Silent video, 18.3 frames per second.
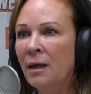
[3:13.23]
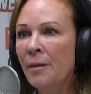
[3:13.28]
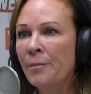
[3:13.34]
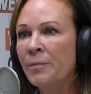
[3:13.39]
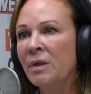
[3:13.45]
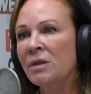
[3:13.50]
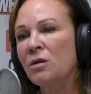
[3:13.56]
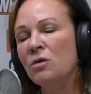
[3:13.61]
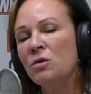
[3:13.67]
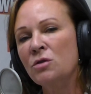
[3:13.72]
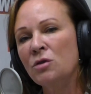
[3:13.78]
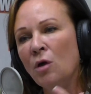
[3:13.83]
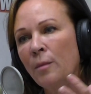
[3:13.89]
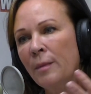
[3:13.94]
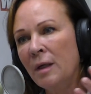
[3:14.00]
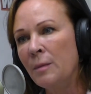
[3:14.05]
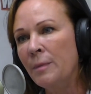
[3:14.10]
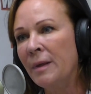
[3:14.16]
but there's so
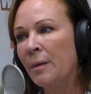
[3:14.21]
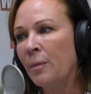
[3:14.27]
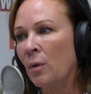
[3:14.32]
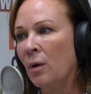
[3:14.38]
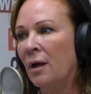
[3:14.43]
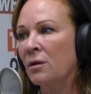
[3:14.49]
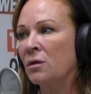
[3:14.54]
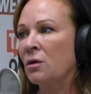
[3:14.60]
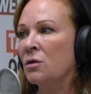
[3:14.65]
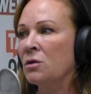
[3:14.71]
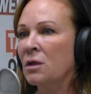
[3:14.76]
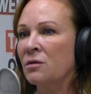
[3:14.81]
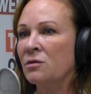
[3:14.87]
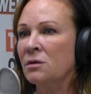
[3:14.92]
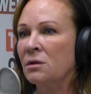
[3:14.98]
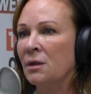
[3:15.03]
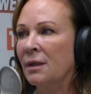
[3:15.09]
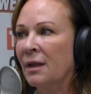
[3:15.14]
many people out there
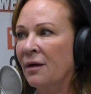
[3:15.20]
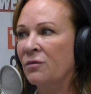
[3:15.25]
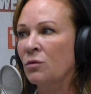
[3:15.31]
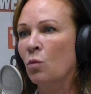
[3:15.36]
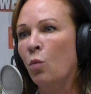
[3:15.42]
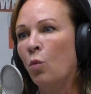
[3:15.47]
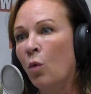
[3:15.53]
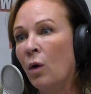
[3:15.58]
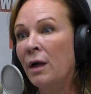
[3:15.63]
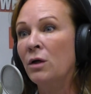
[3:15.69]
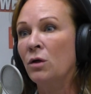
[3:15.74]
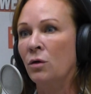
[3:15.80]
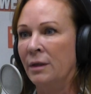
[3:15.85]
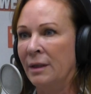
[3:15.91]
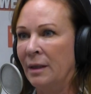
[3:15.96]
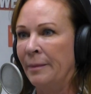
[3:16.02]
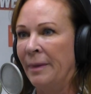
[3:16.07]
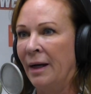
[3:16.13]
just left
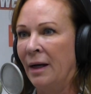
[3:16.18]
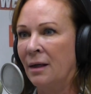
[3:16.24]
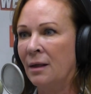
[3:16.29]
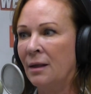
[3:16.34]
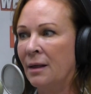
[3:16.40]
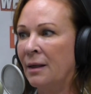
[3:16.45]
wondering about it,